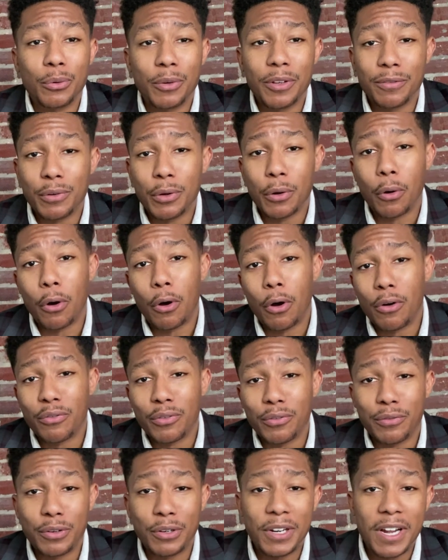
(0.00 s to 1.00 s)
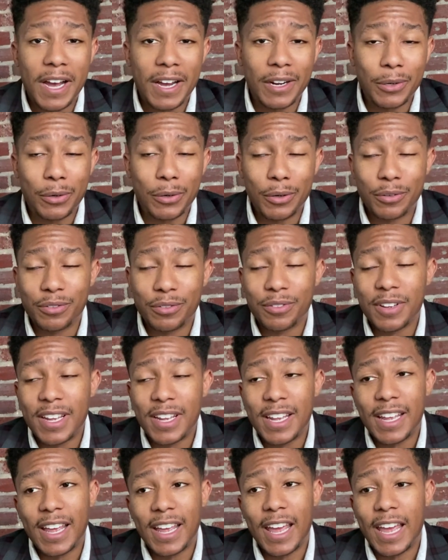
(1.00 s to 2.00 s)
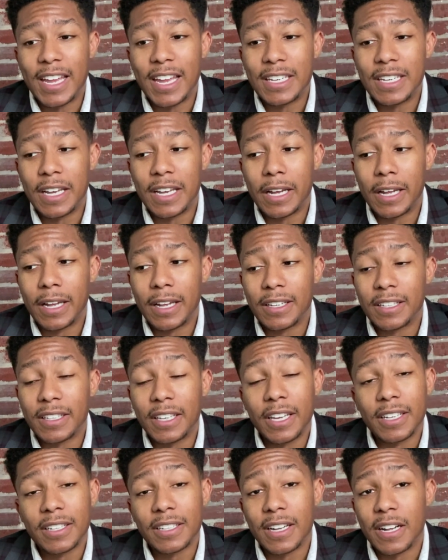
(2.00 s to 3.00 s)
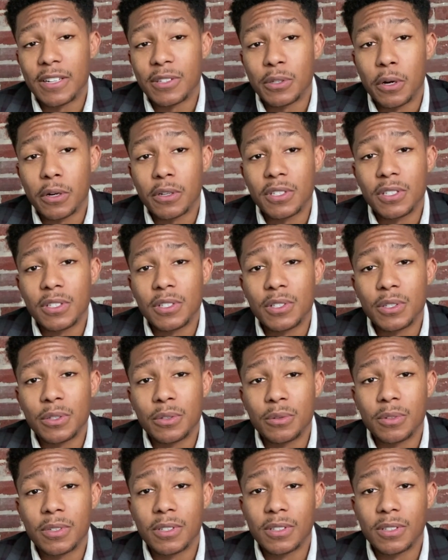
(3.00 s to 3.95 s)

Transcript: if you're off, if you're not off. And uh, yeah, I'll talk to you soon.